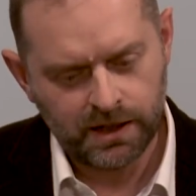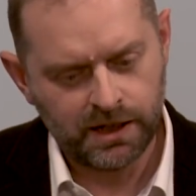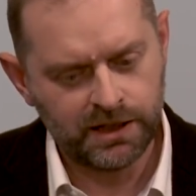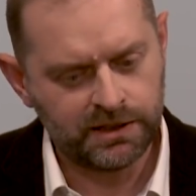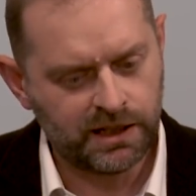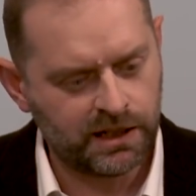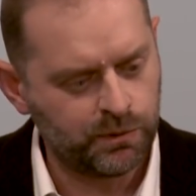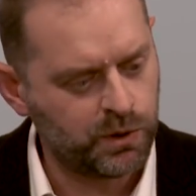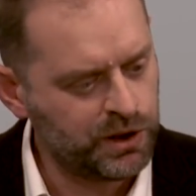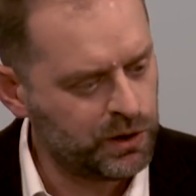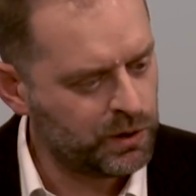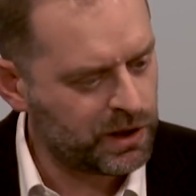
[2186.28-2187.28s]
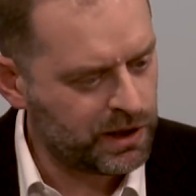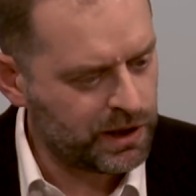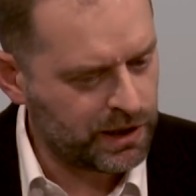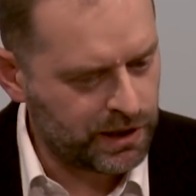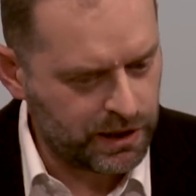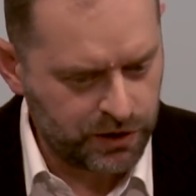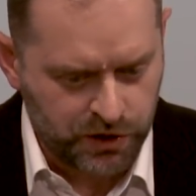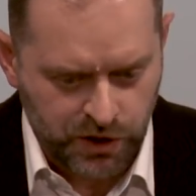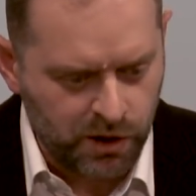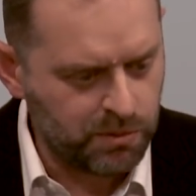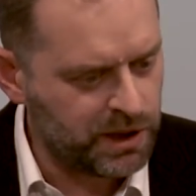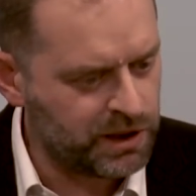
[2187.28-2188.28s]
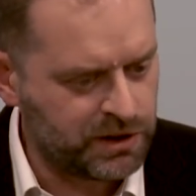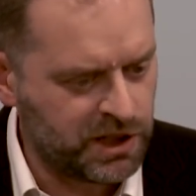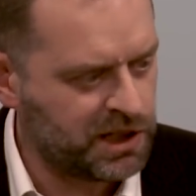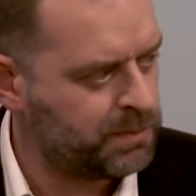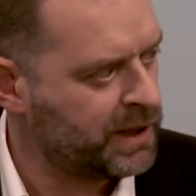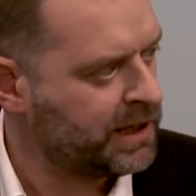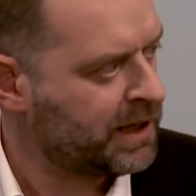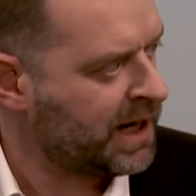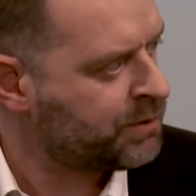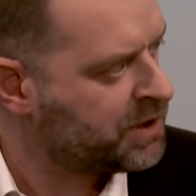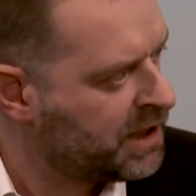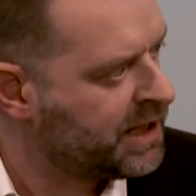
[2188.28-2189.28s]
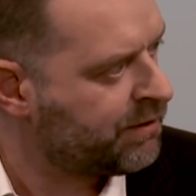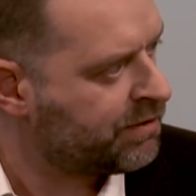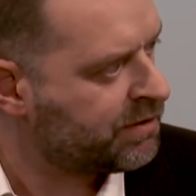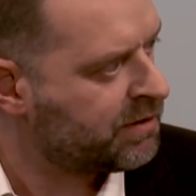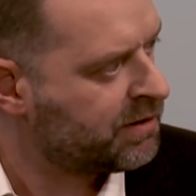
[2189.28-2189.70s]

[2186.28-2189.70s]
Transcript: And he said, will you show me and teach me how to live?